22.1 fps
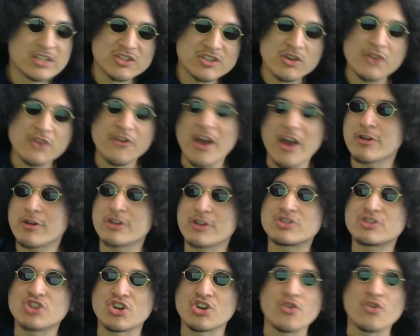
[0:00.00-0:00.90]
So if I were to
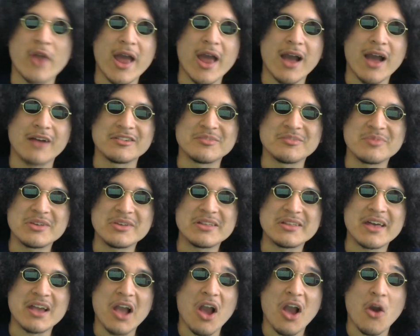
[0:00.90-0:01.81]
turn around and be
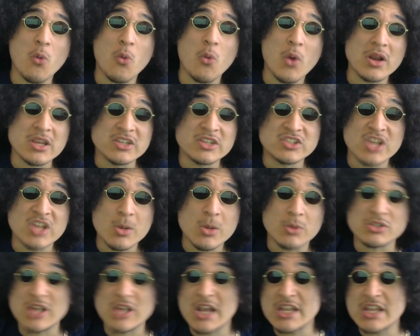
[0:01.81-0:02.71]
like, oh, what he said
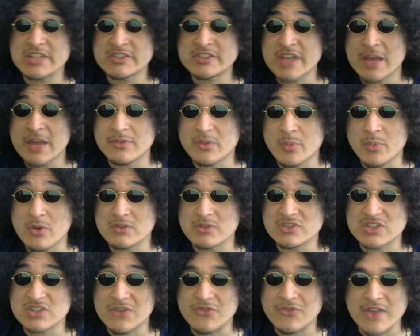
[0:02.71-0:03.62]
was unacceptable
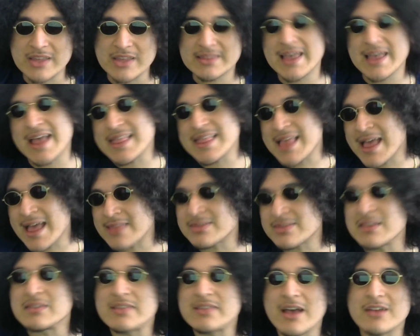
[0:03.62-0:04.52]
and stuff like that, I
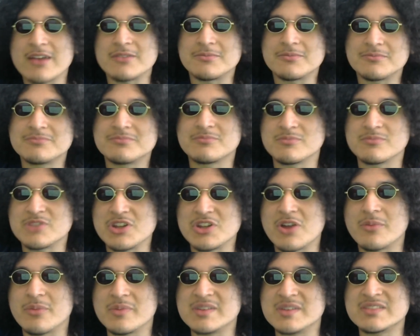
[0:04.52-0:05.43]
think that, you
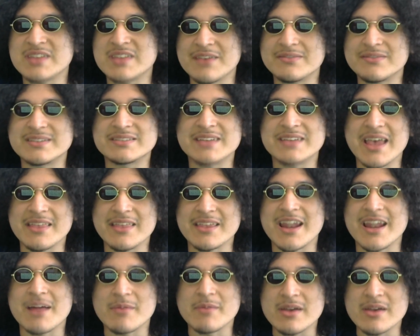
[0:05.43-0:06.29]
know, be safe to say that I'm